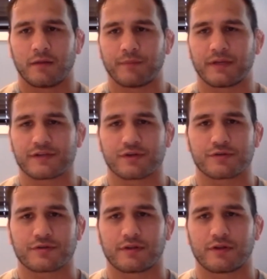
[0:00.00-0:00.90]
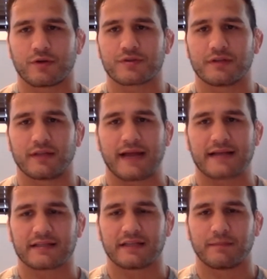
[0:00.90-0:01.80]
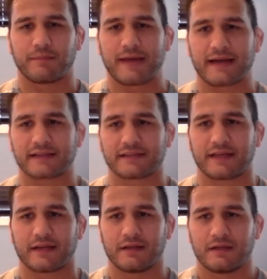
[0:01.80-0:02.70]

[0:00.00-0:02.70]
because those are the lasting impacts that